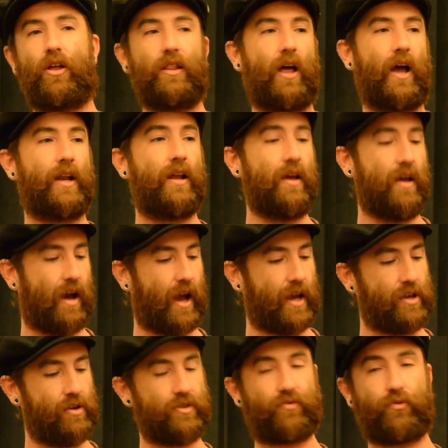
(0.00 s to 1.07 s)
online. I
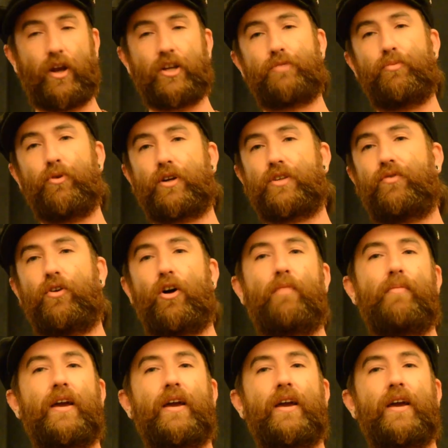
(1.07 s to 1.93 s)
use FreshBooks for all